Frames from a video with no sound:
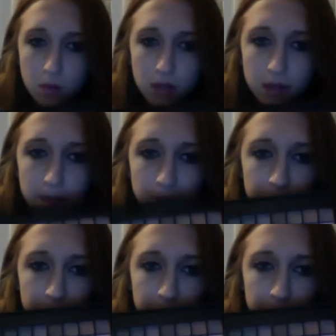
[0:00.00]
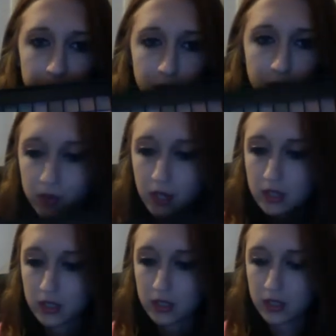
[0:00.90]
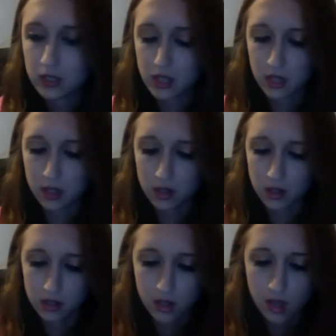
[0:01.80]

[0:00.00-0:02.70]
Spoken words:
I don't know if you guys can see that or not.